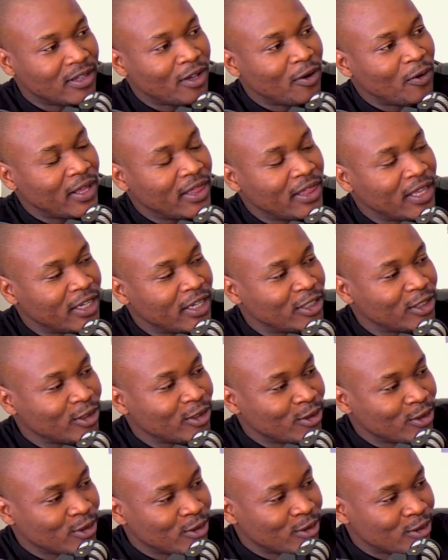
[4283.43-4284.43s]
the one that
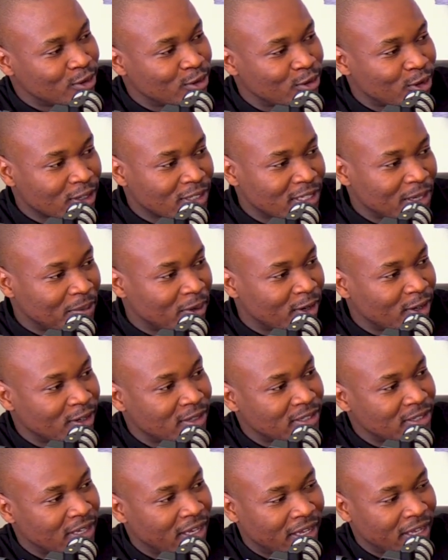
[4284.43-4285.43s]
you talked
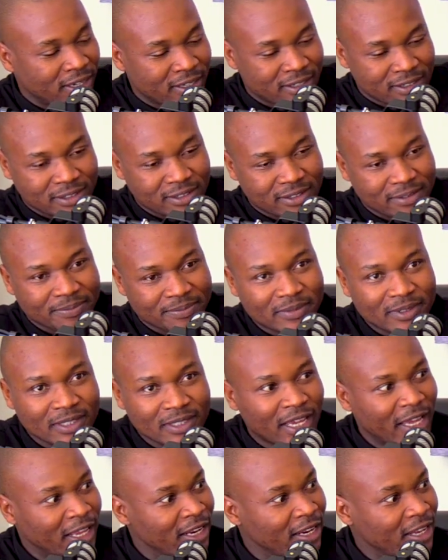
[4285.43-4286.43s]
about and
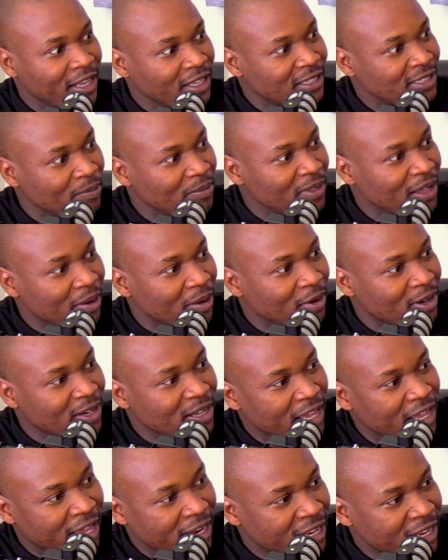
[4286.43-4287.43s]
mm. and something about
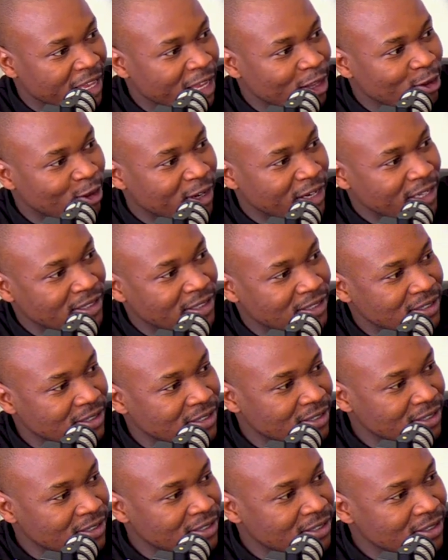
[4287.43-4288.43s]
an ignorant.